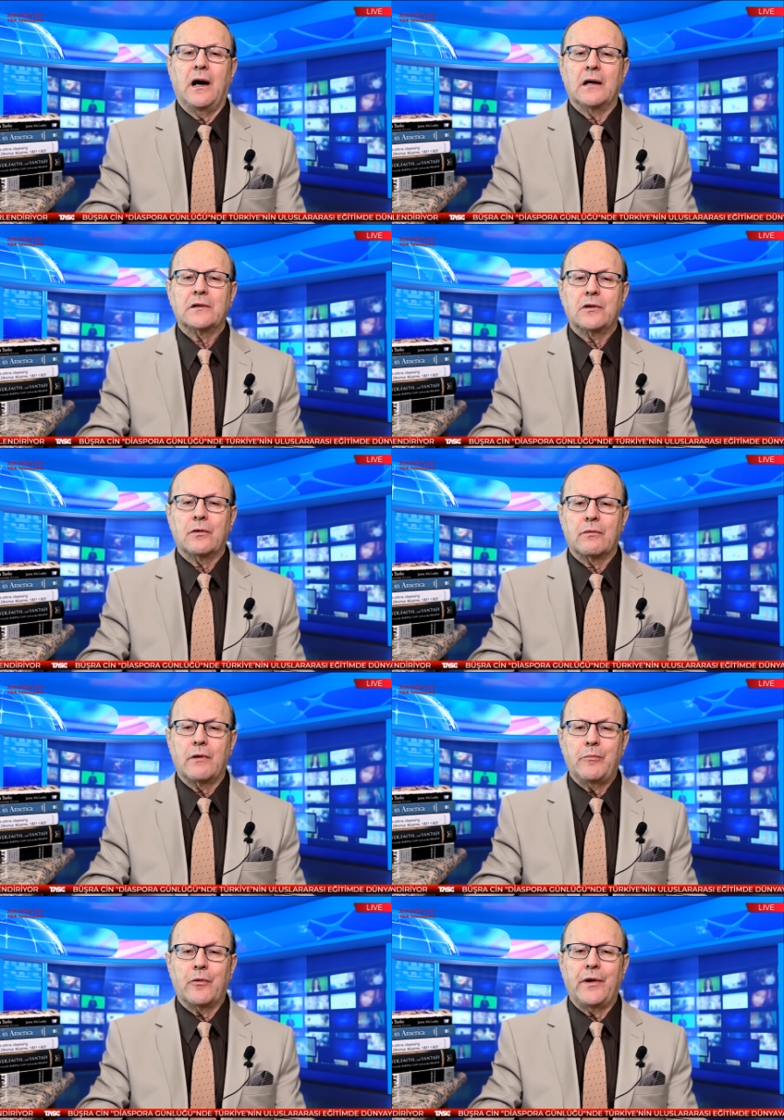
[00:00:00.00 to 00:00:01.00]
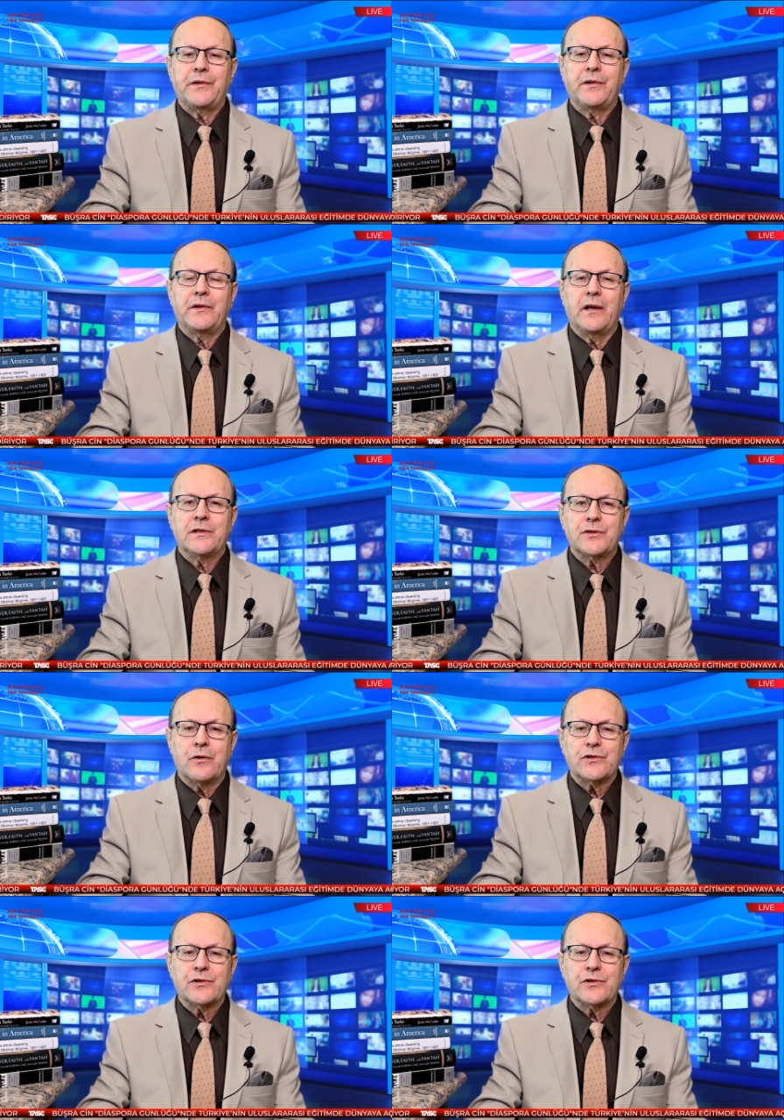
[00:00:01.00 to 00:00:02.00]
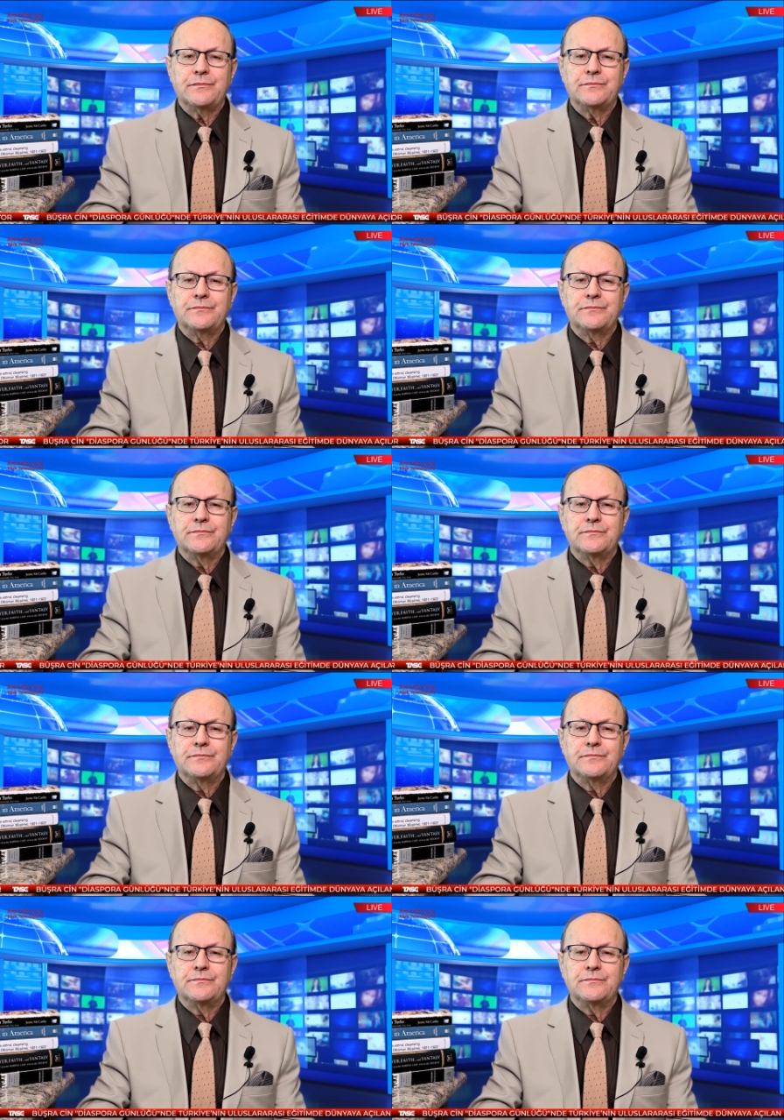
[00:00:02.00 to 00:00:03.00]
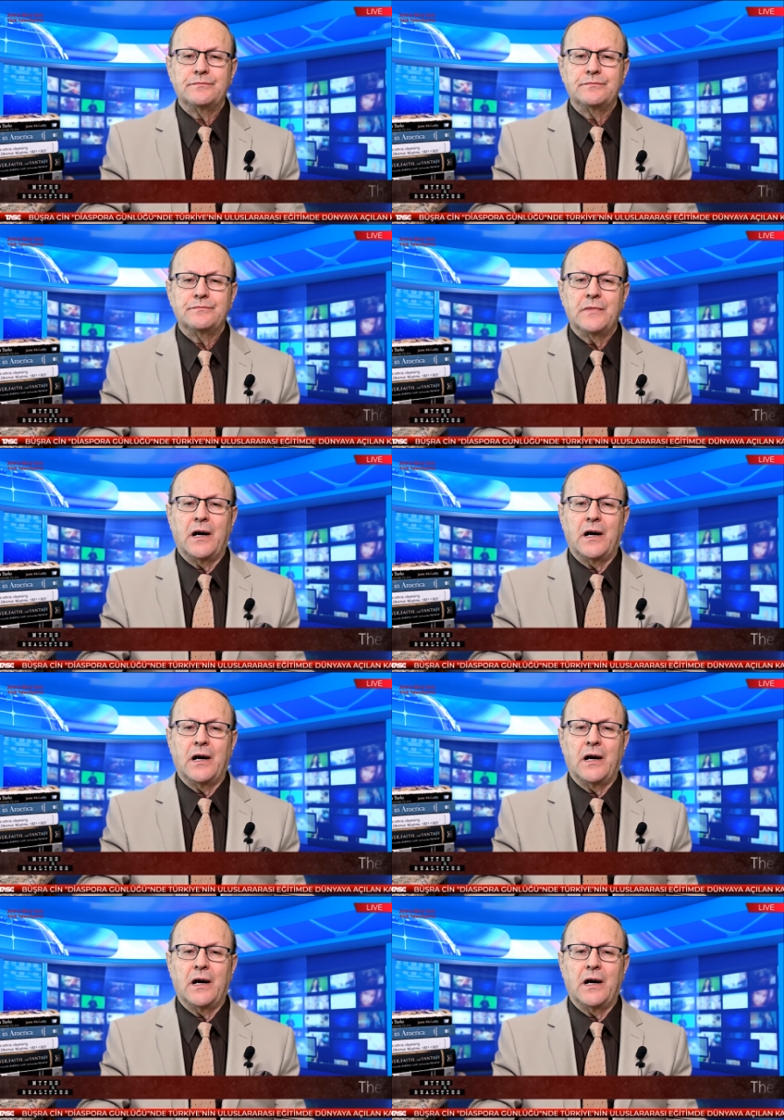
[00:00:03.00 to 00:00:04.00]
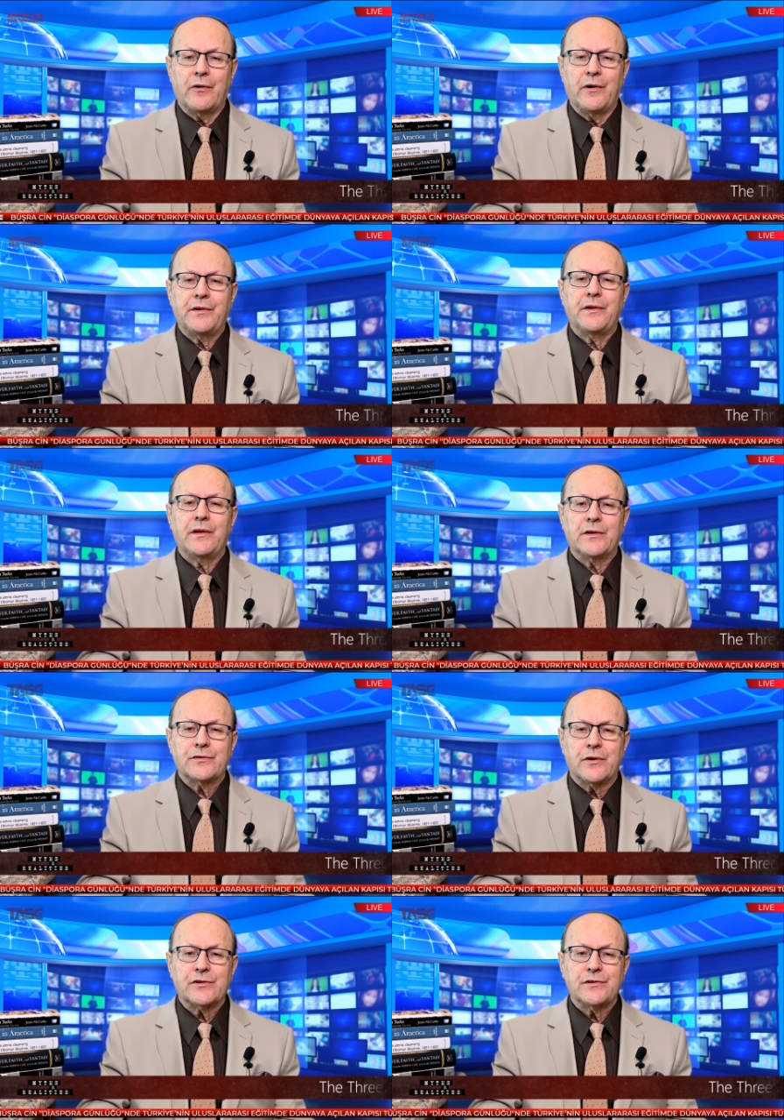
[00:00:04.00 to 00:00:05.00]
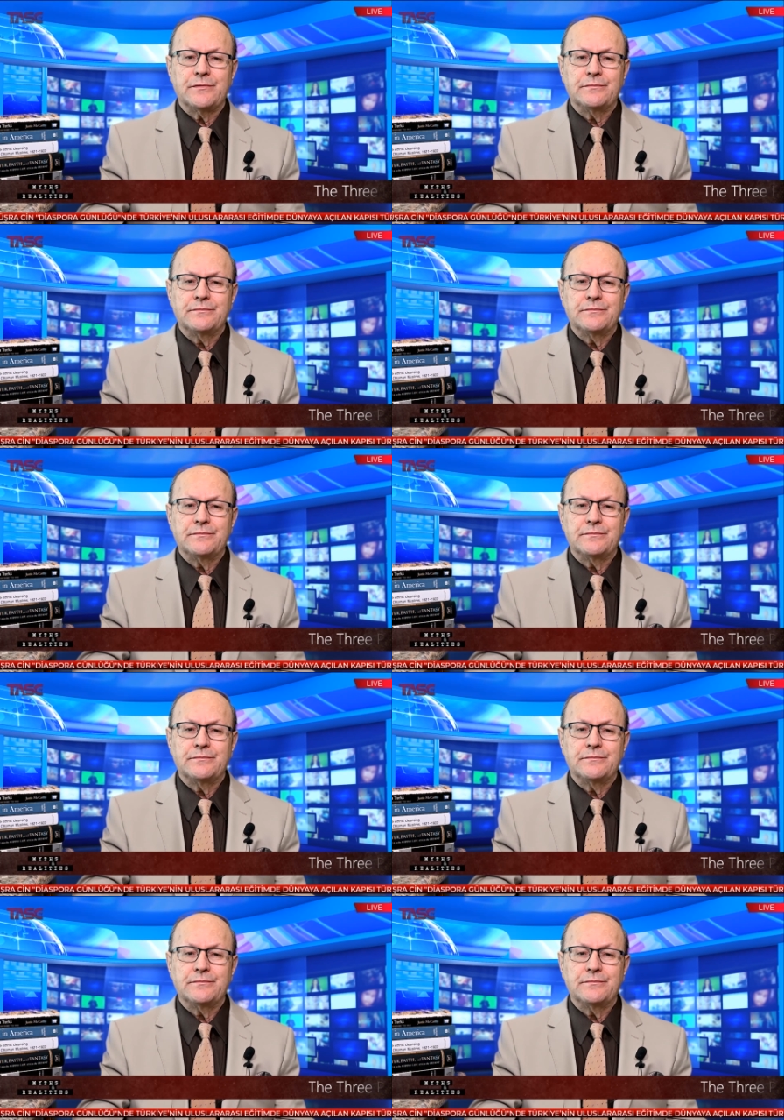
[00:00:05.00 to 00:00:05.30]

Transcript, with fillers: uncorroborated assertion. Uncorroborated assertion.